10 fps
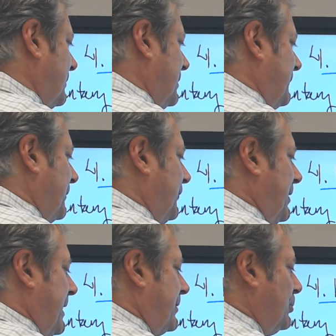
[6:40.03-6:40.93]
If we said
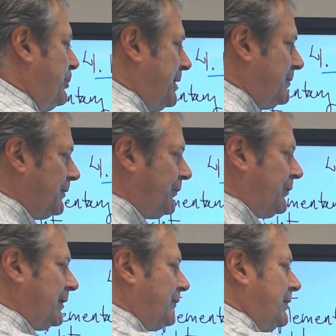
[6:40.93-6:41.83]
angle B was
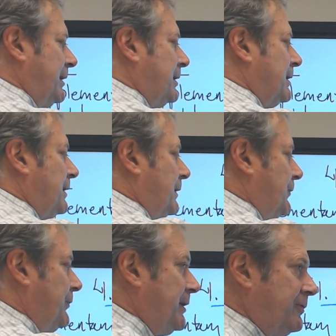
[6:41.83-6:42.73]
60,
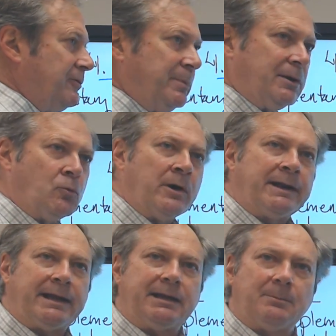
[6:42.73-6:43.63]
C would be
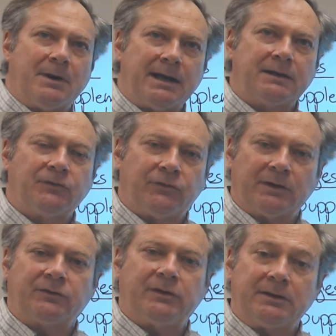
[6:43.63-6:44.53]
180 minus
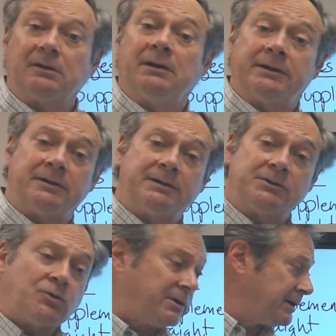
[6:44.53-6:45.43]
60, or
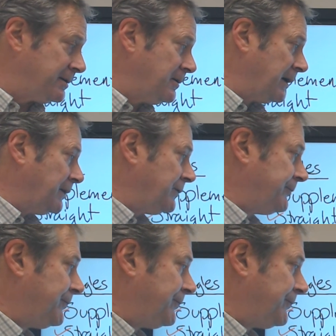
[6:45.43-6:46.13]
120 degrees.